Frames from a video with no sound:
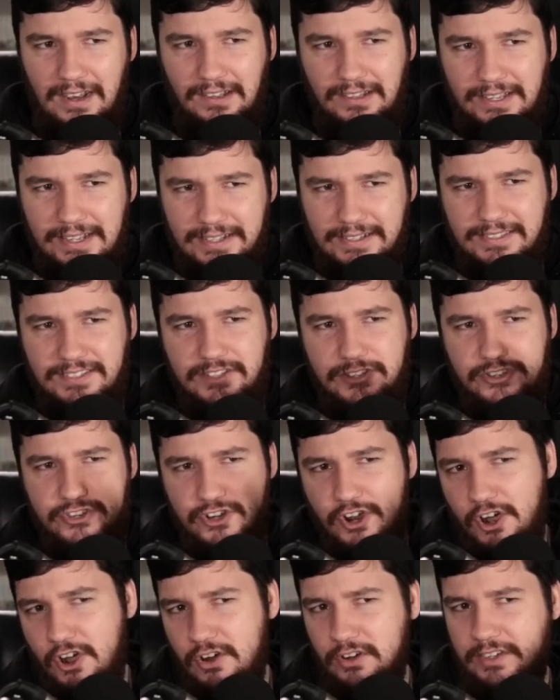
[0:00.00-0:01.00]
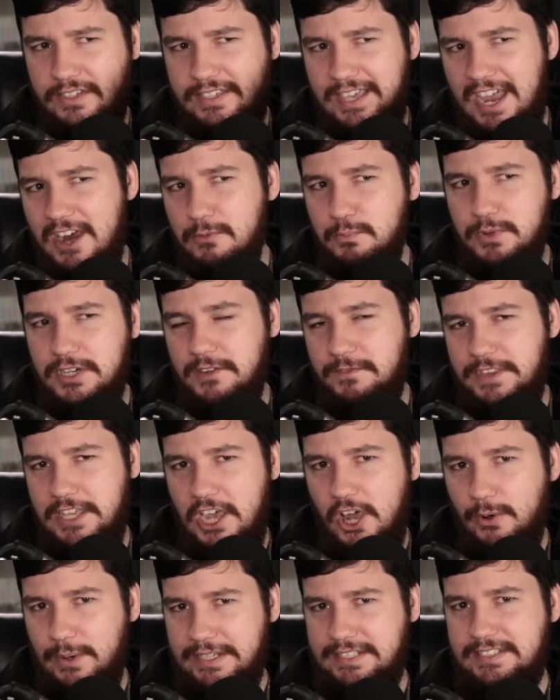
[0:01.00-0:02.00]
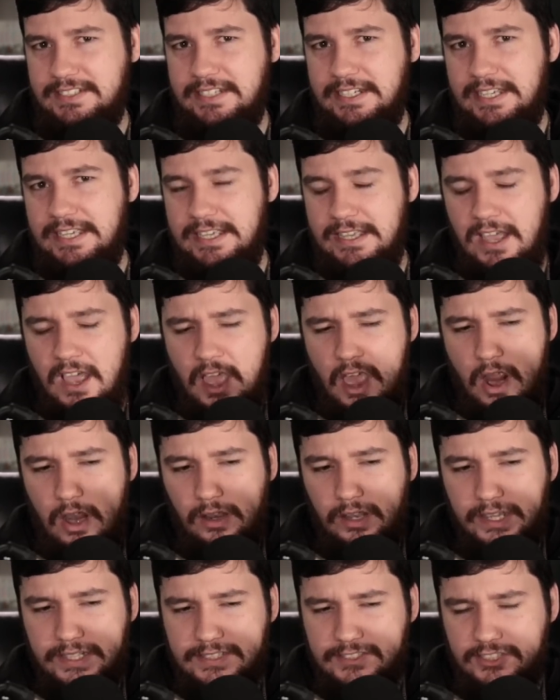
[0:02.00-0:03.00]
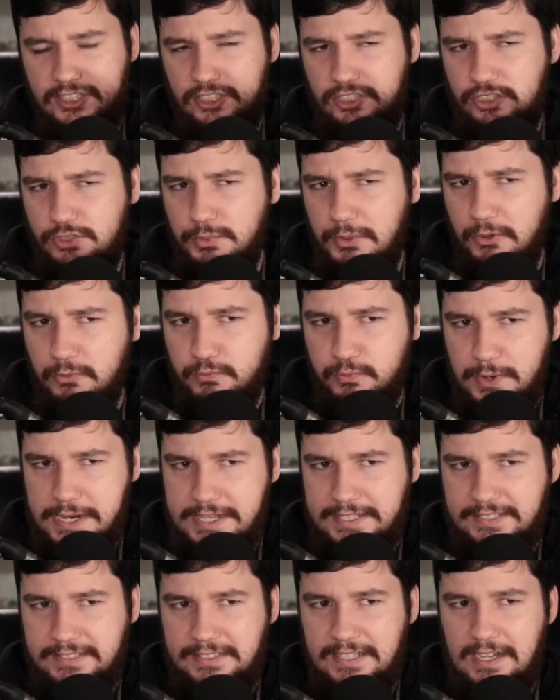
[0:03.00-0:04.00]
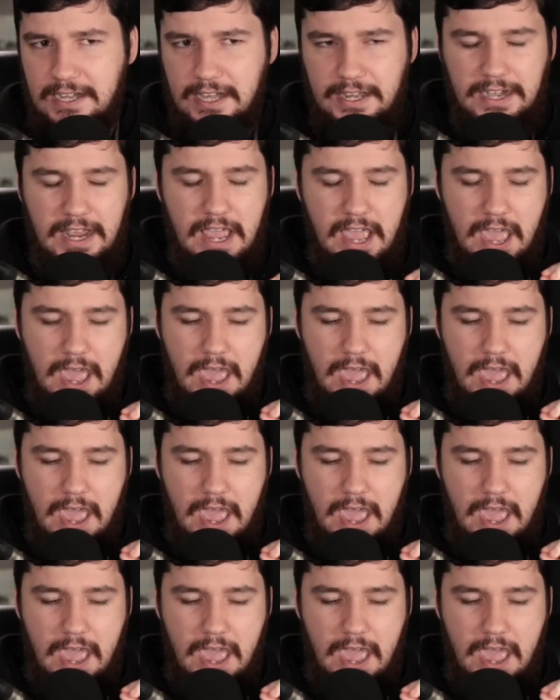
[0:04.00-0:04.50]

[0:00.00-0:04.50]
Let's not get rid of the O S D, let's just do a restart